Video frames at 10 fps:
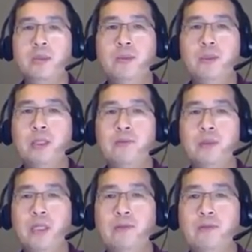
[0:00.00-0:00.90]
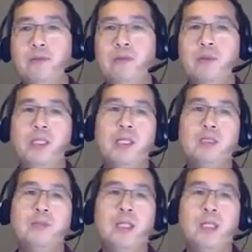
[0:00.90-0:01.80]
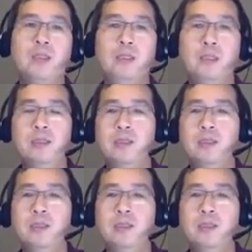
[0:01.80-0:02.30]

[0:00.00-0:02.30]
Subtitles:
ID, name, address,